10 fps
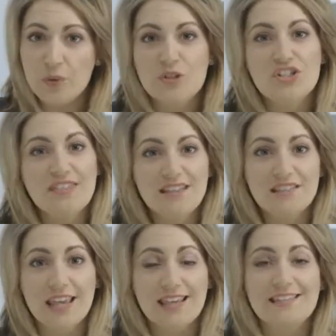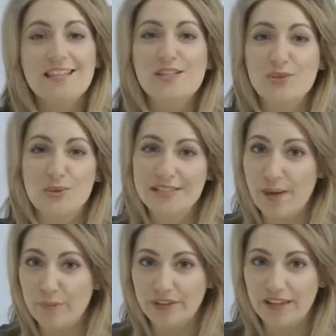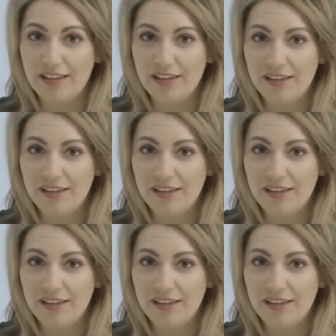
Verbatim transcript: which in this case is sold separately.